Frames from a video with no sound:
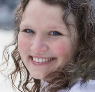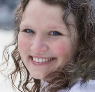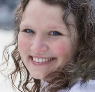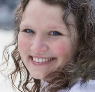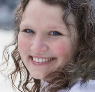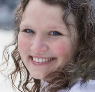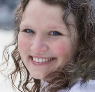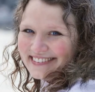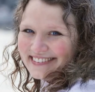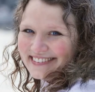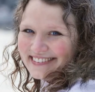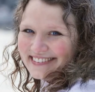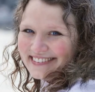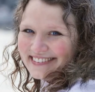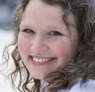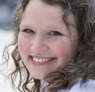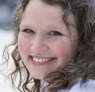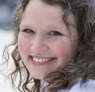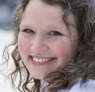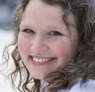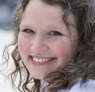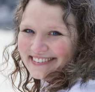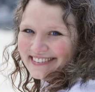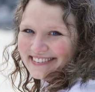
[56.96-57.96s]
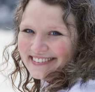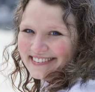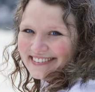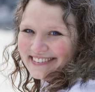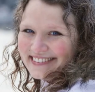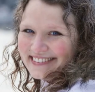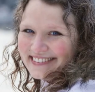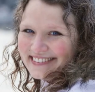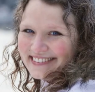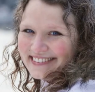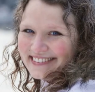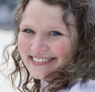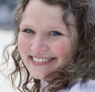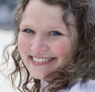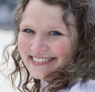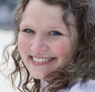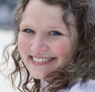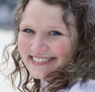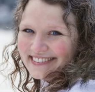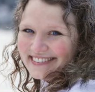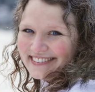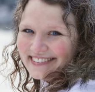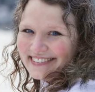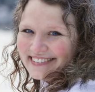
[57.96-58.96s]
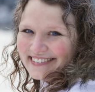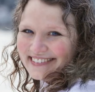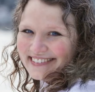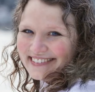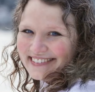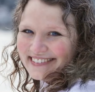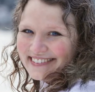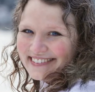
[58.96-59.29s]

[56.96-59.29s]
Nothing is said.